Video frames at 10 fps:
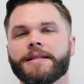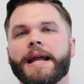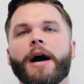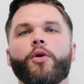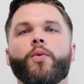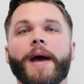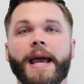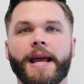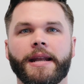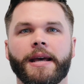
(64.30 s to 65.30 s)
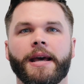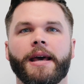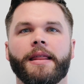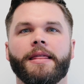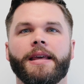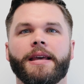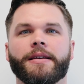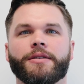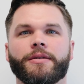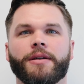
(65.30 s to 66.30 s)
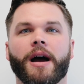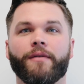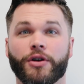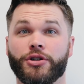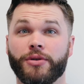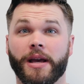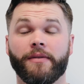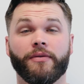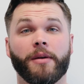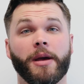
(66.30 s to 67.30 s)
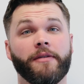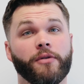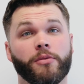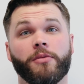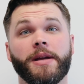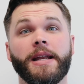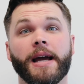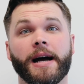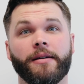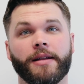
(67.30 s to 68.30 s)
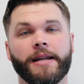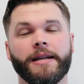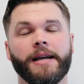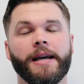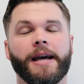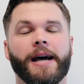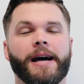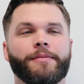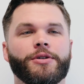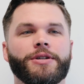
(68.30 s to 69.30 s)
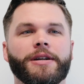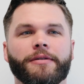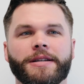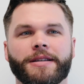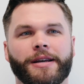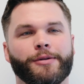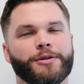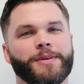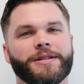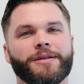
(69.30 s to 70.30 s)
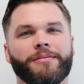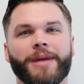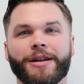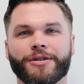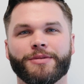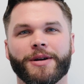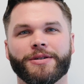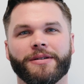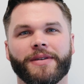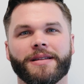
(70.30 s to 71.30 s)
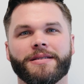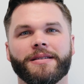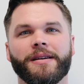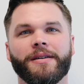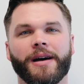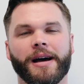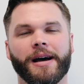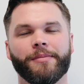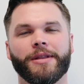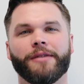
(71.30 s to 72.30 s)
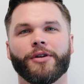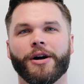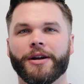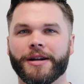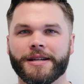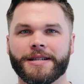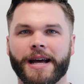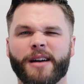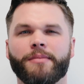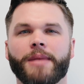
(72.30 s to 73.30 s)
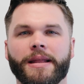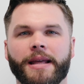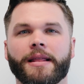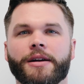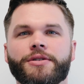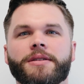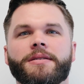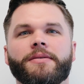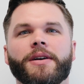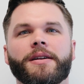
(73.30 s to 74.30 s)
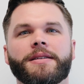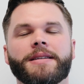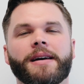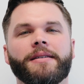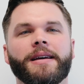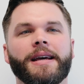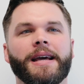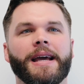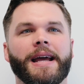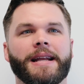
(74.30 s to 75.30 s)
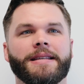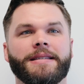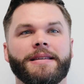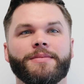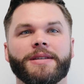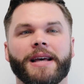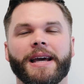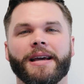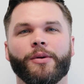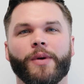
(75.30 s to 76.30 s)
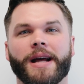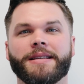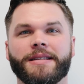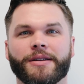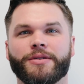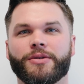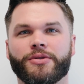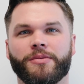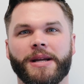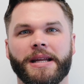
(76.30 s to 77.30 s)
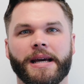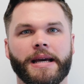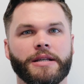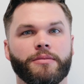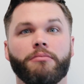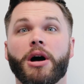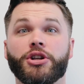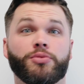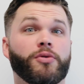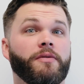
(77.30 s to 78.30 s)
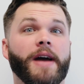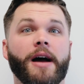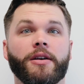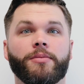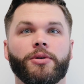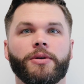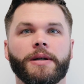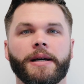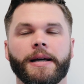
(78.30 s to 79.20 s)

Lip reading: has it outweighed the coverage you get from a formal media outlet? Just here recently, there's been some major special events that have gone on in town, mainly luncheons that have gone on in town. And it seems like what I see on social media is much more valuable